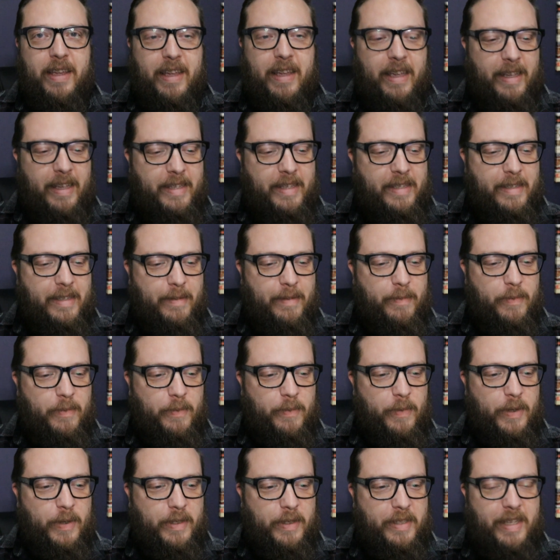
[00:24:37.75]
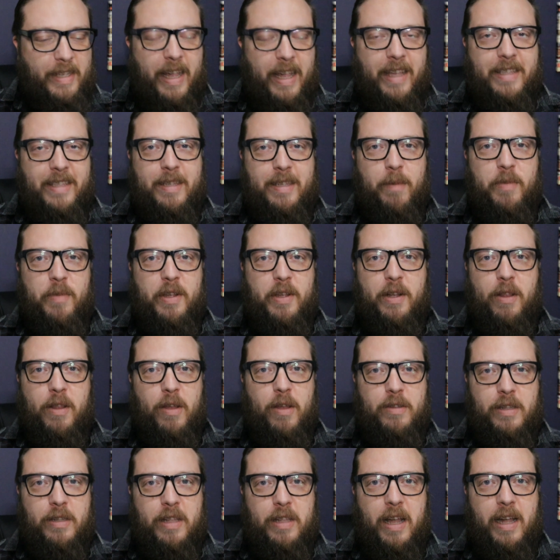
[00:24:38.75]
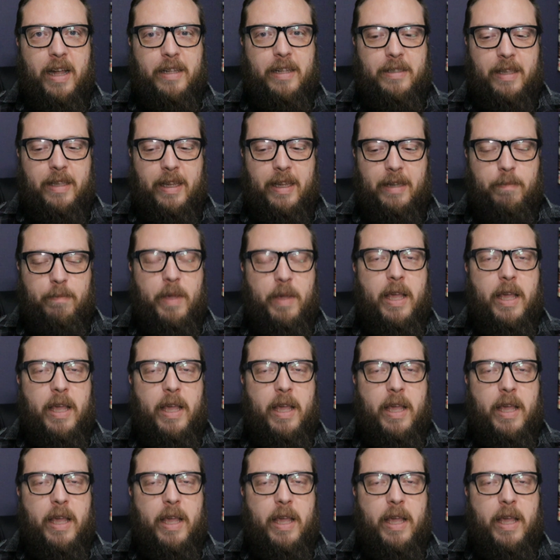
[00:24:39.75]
he would say something along the lines like,